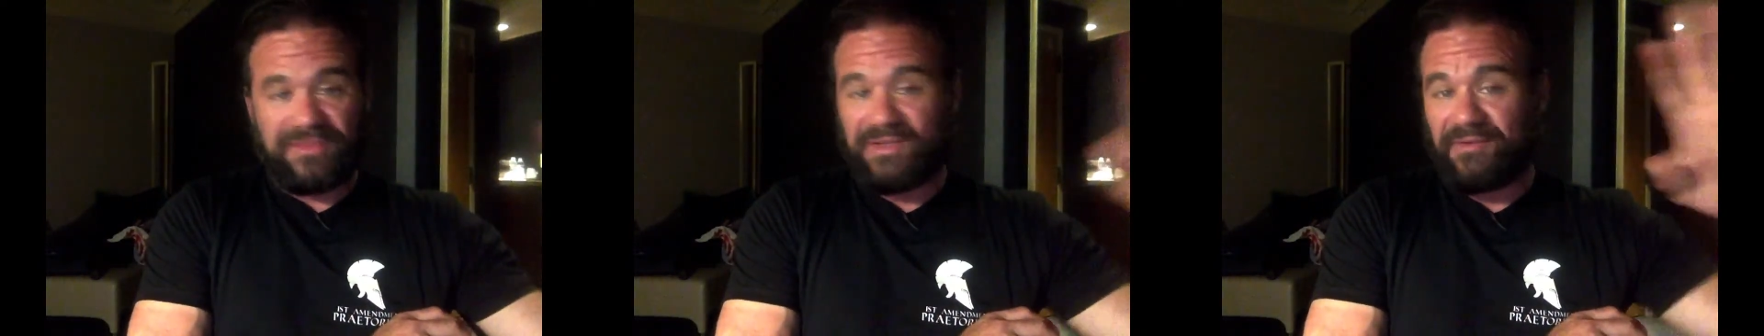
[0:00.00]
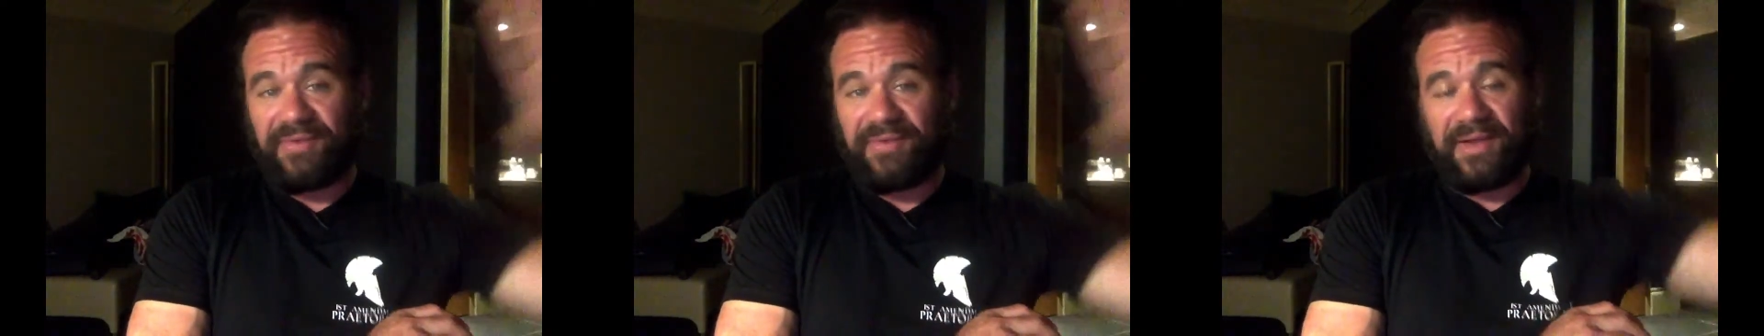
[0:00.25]
They're
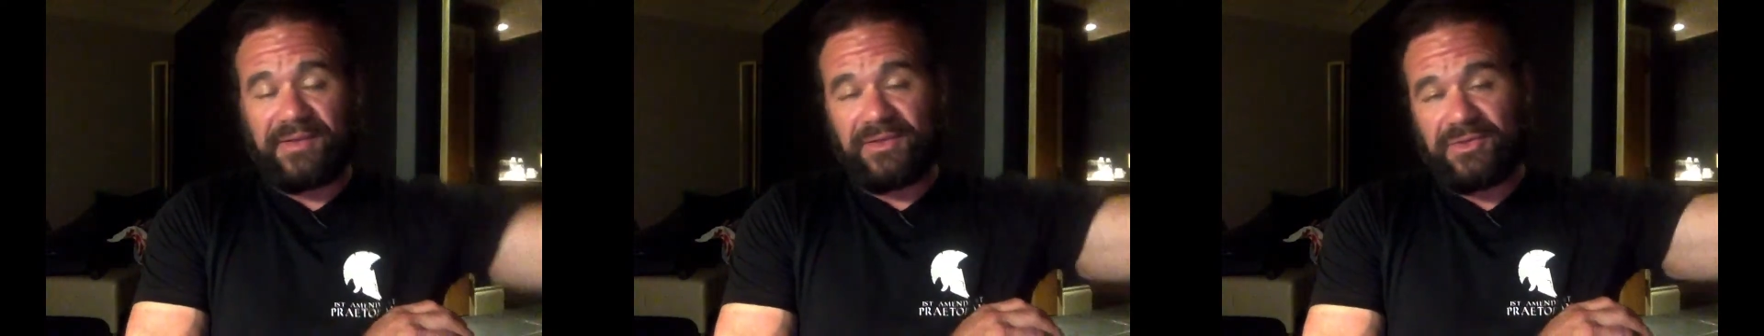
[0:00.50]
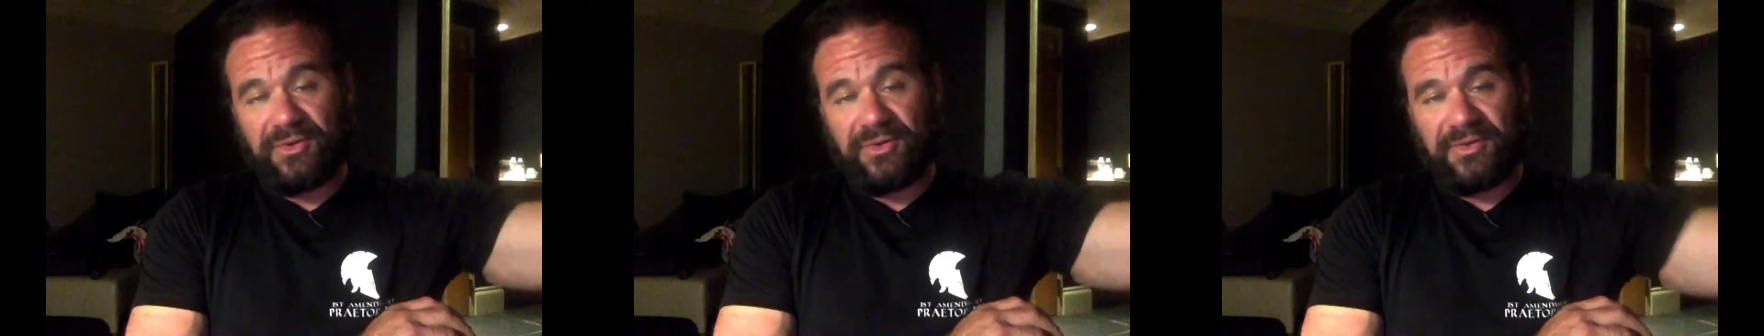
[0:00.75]
finally
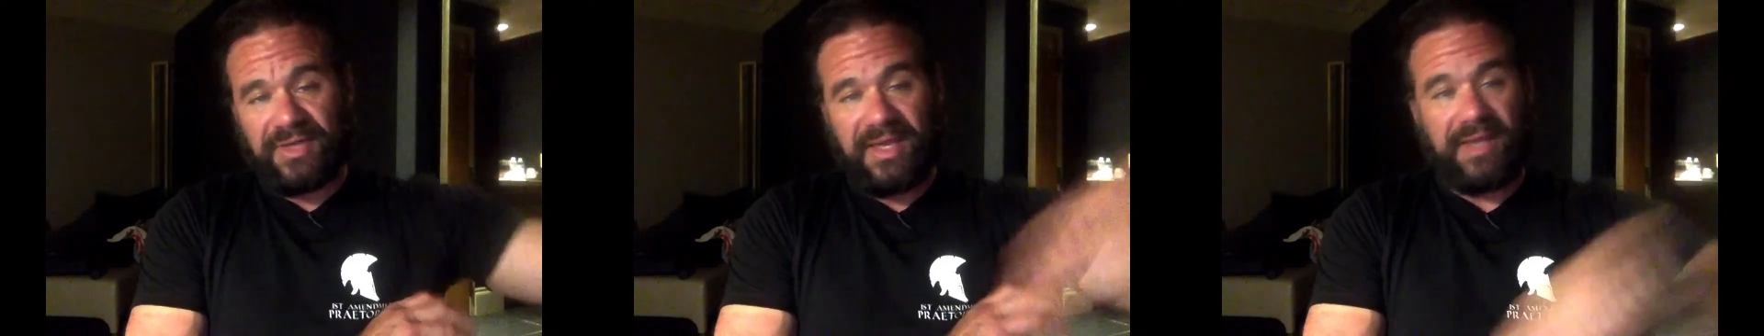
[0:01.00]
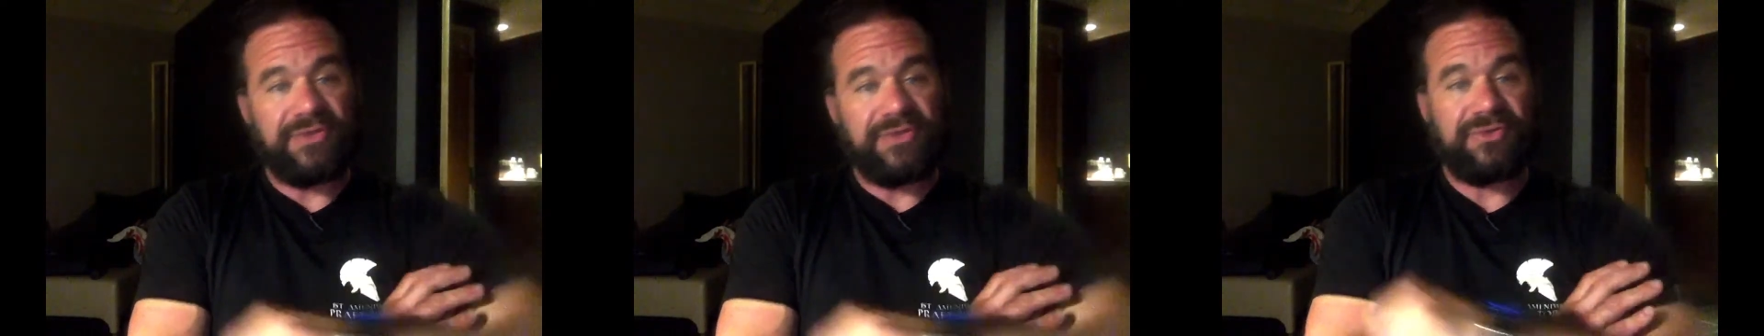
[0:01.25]
turning the
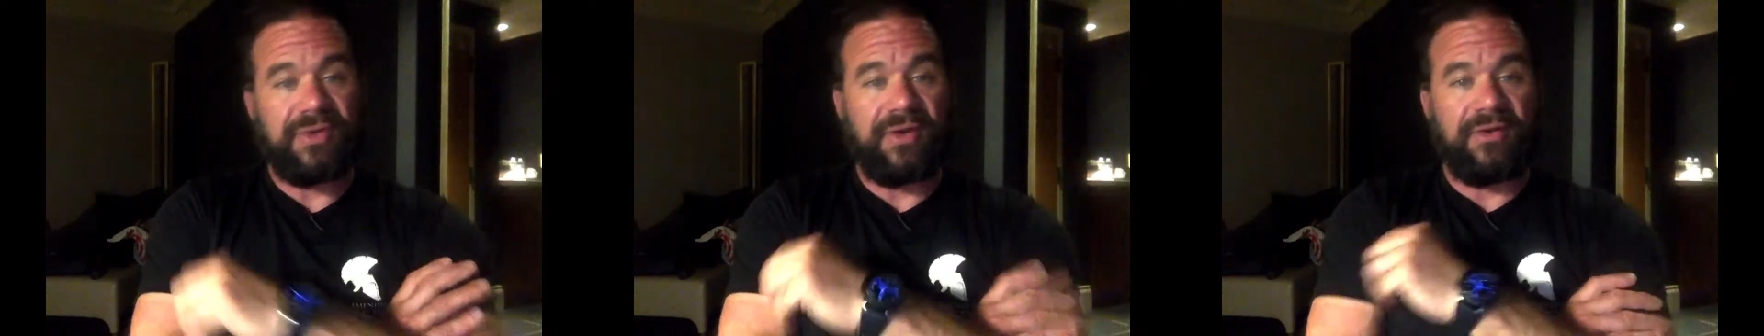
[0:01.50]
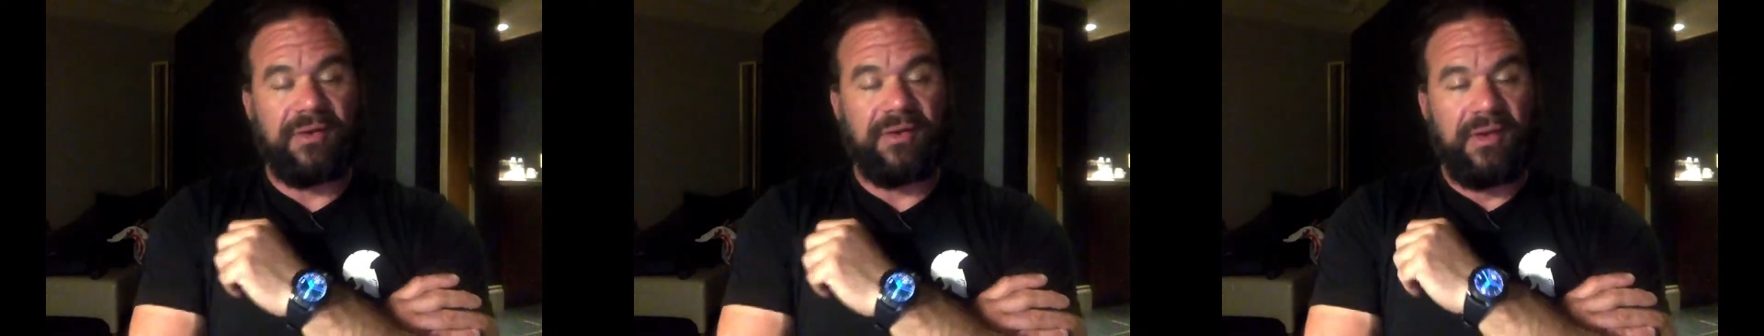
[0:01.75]
cannons
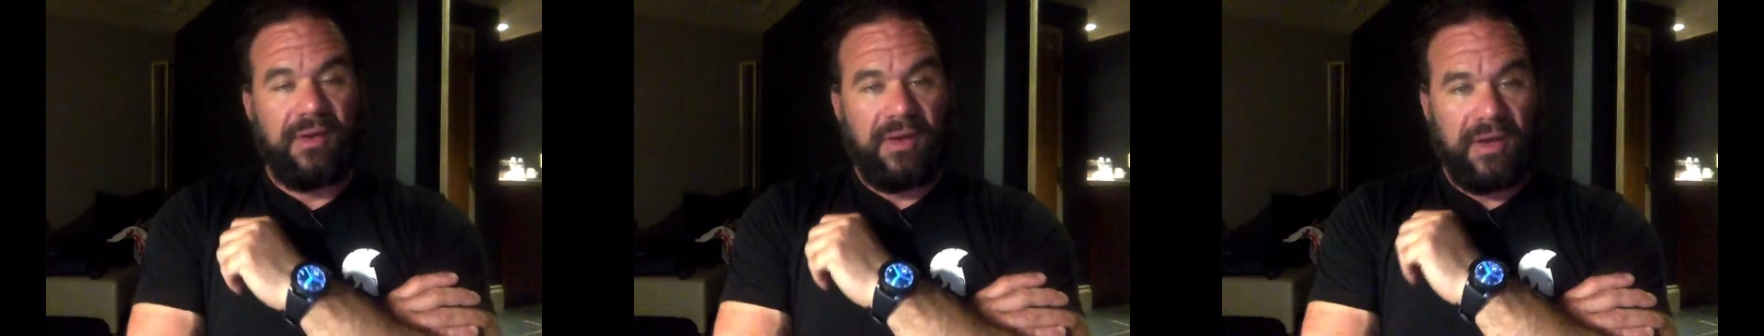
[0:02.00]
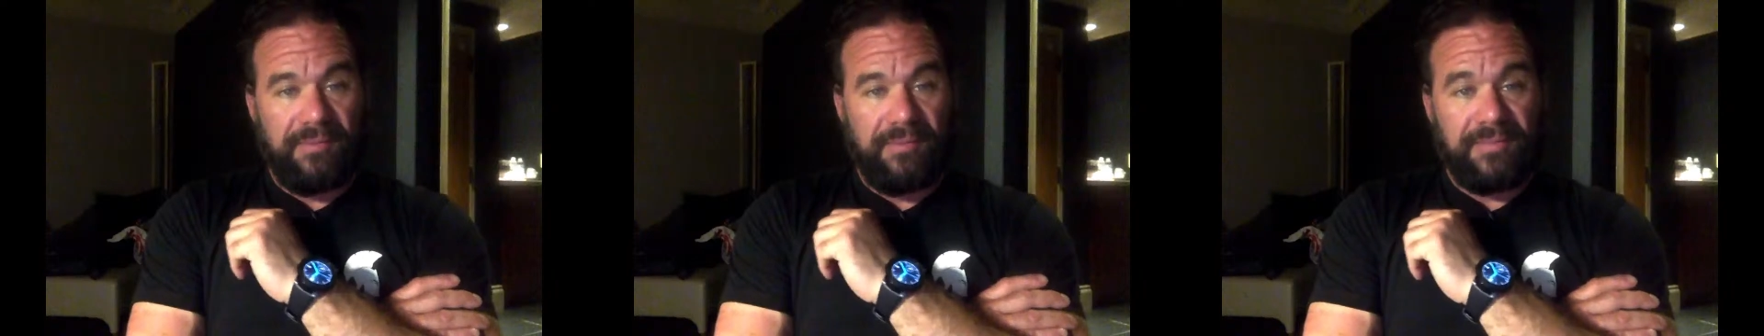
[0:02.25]
around
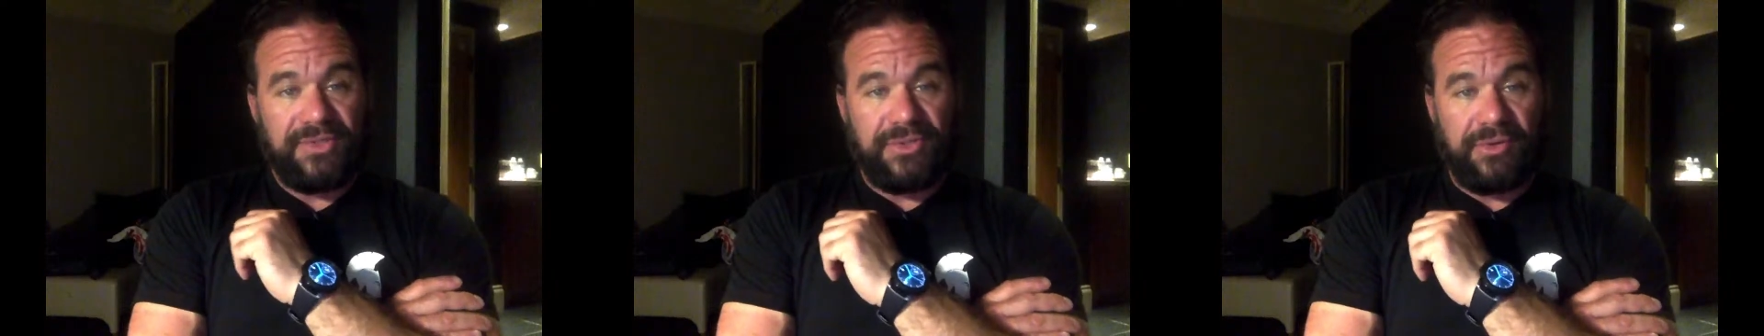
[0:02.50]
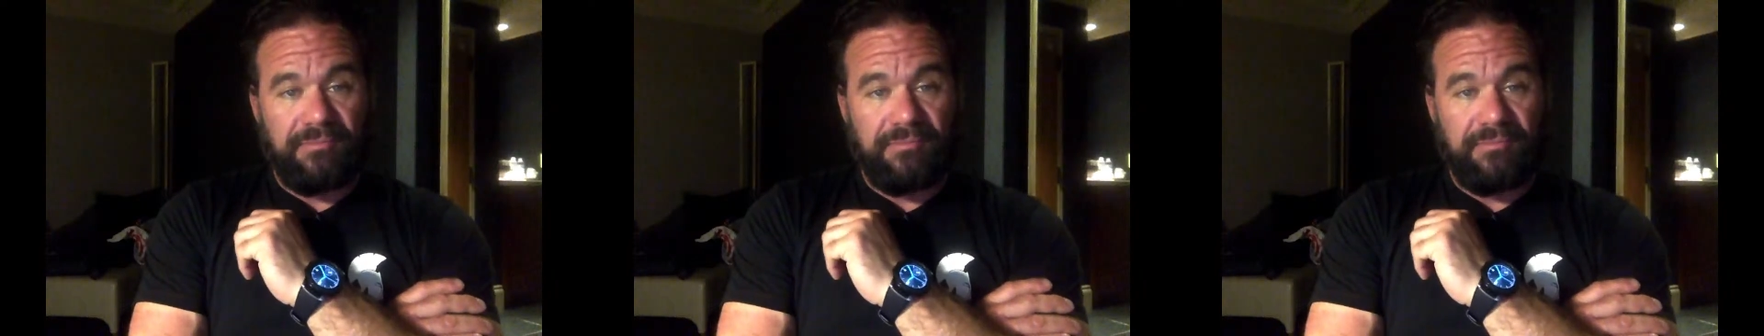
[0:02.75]
on Mr.